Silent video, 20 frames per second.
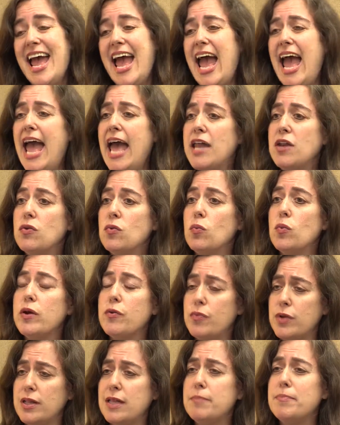and we
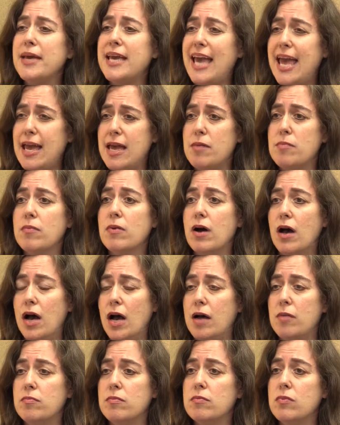really became
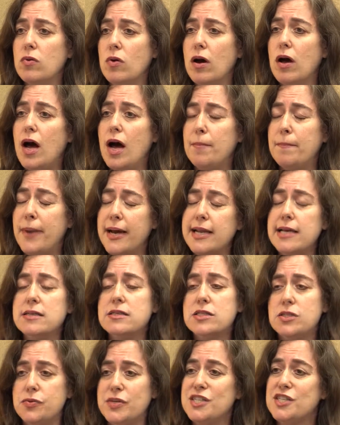
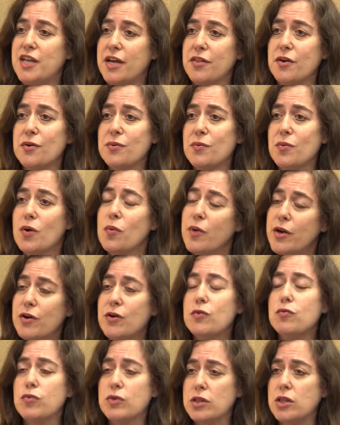buddies to each other where we
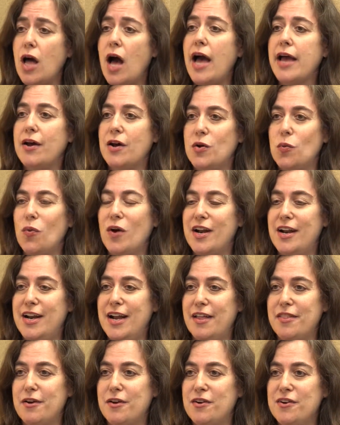could rely on one
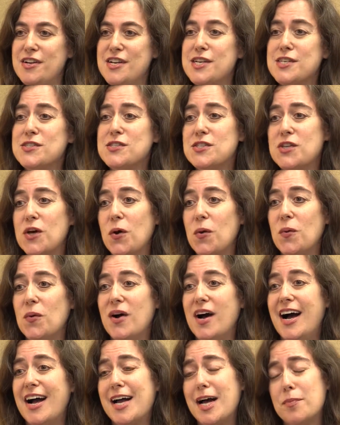another. So
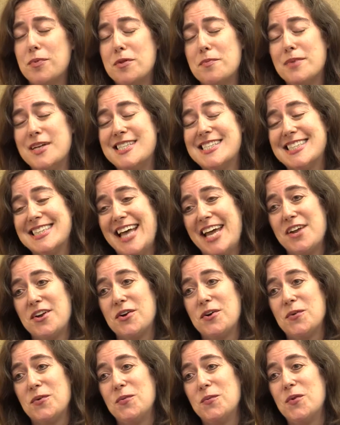a couple months
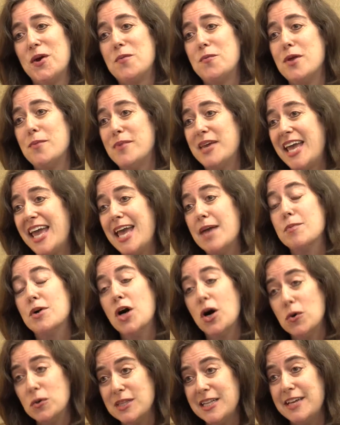later, when we became
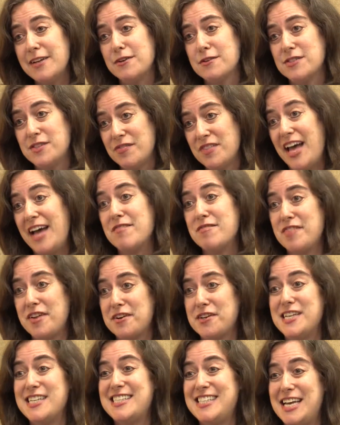co-leaders of that
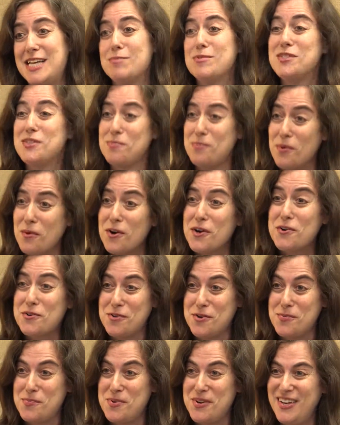very same support
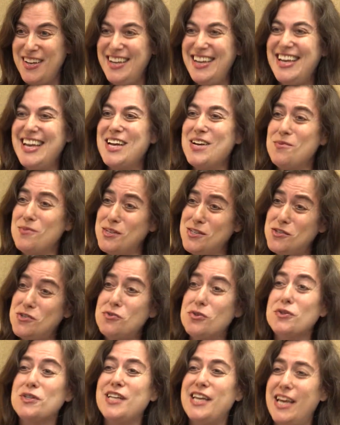group, it was
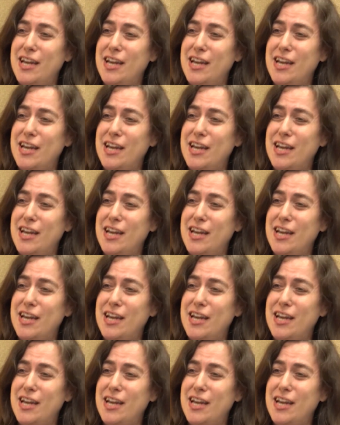truly